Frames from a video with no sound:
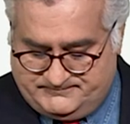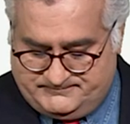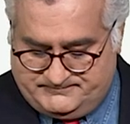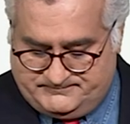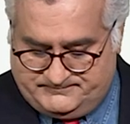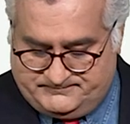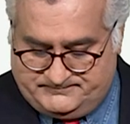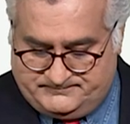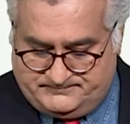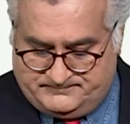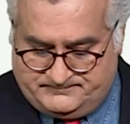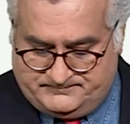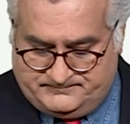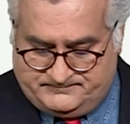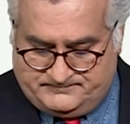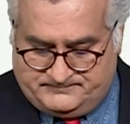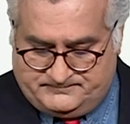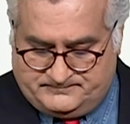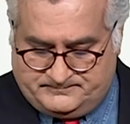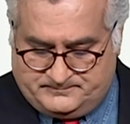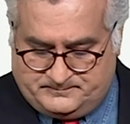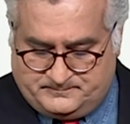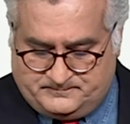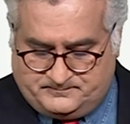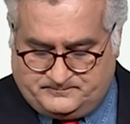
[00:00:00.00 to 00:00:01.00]

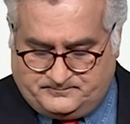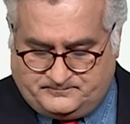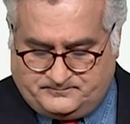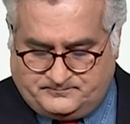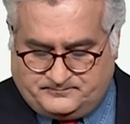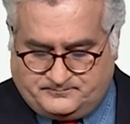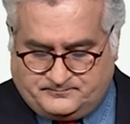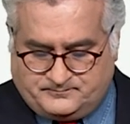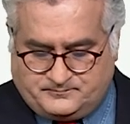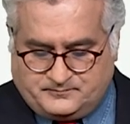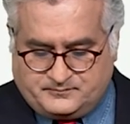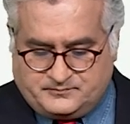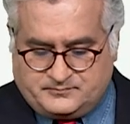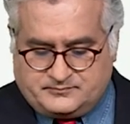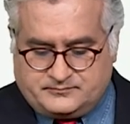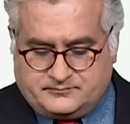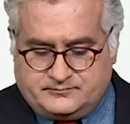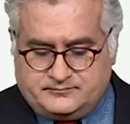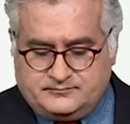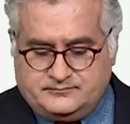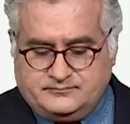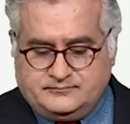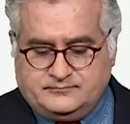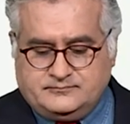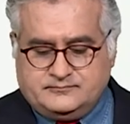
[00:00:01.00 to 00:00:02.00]

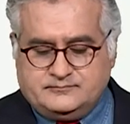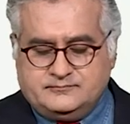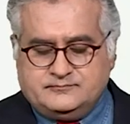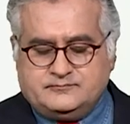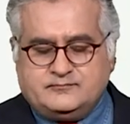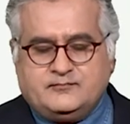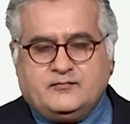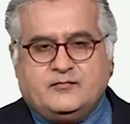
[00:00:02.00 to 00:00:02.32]
Nobody speaks.